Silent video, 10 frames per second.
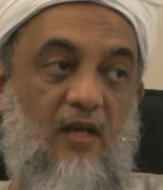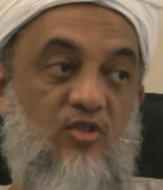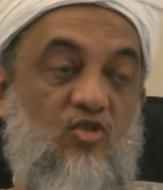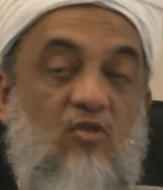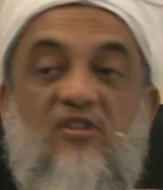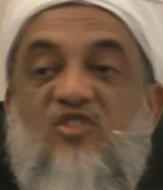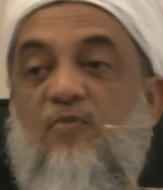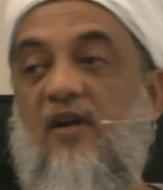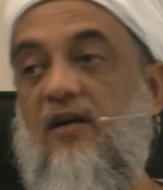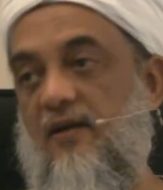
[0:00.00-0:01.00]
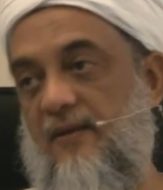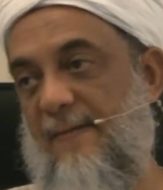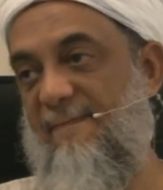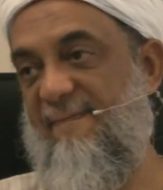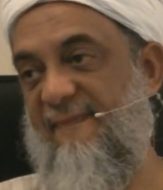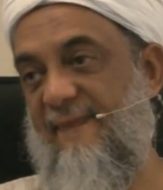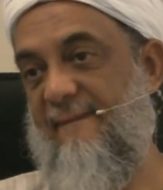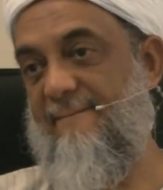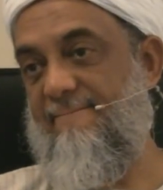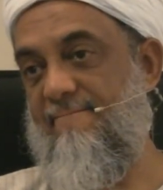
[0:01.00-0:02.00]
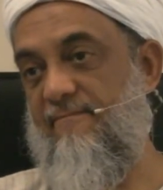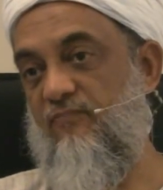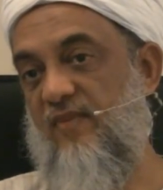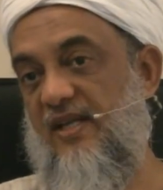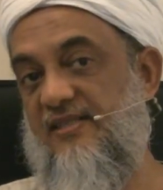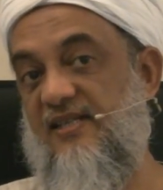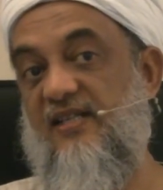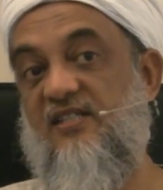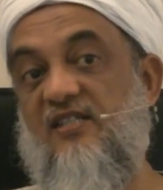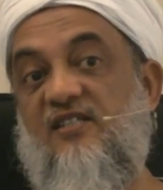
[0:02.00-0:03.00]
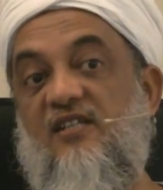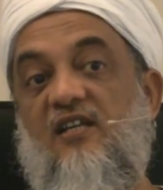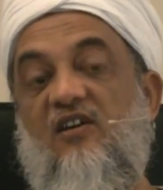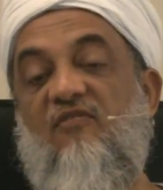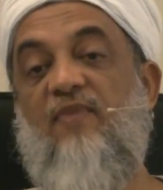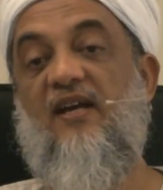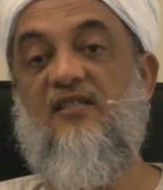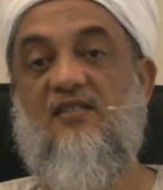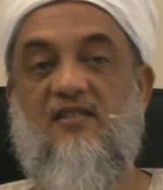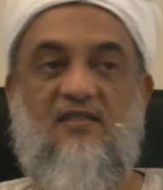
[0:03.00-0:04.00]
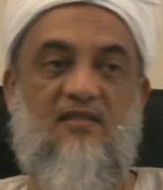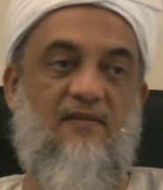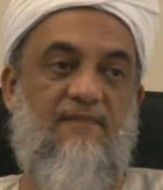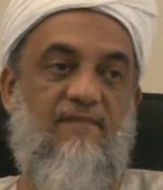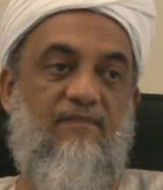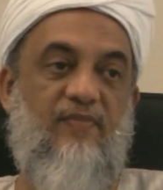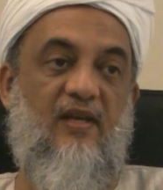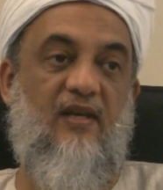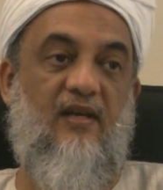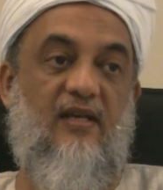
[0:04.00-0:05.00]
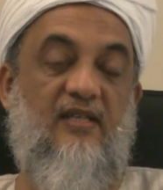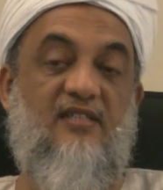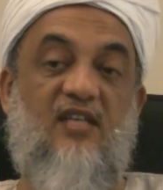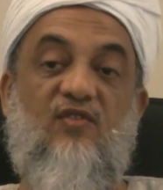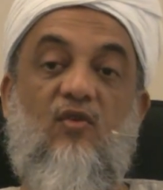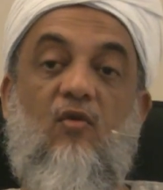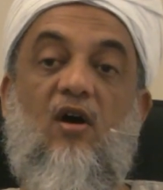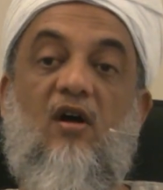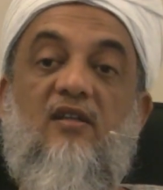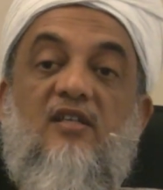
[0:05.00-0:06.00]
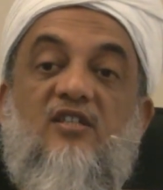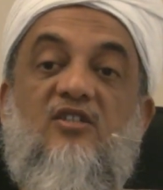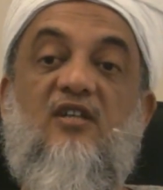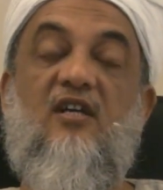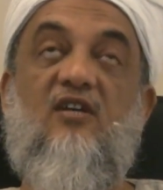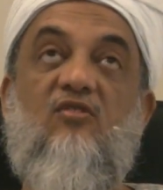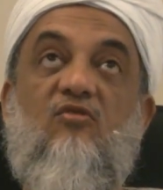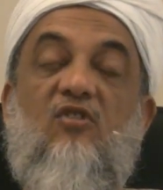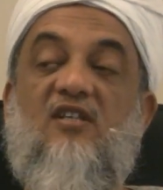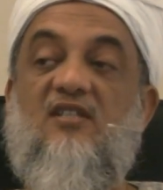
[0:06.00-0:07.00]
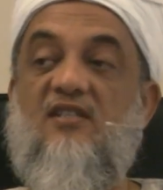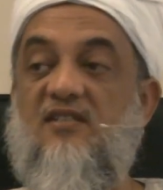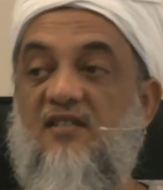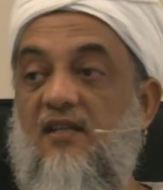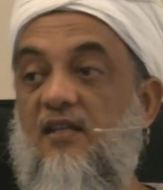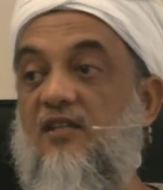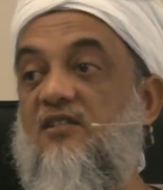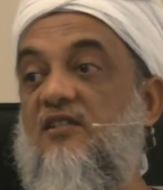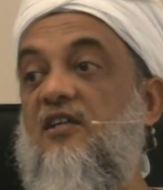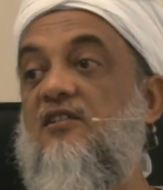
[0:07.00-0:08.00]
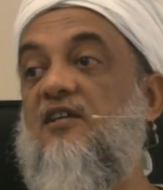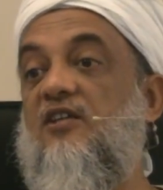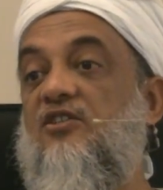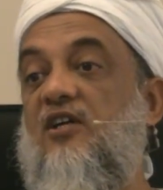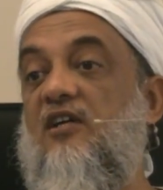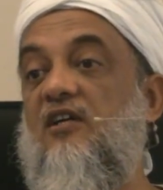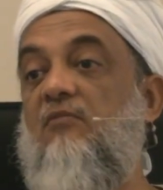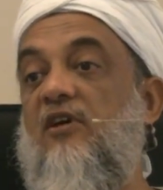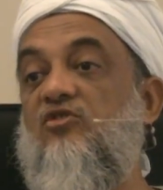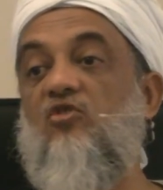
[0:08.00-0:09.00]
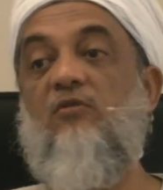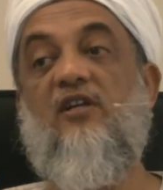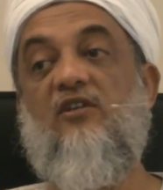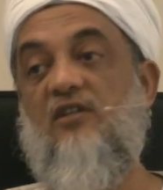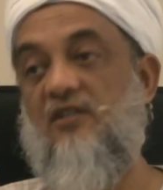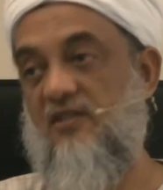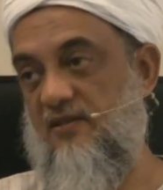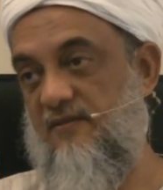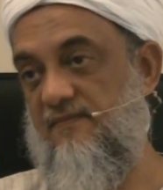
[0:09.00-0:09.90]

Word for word: and so much splendor. He said, It's a city of palaces. He said, If you walk on the street, you do not see the sun. The streets are shaded by so many trees.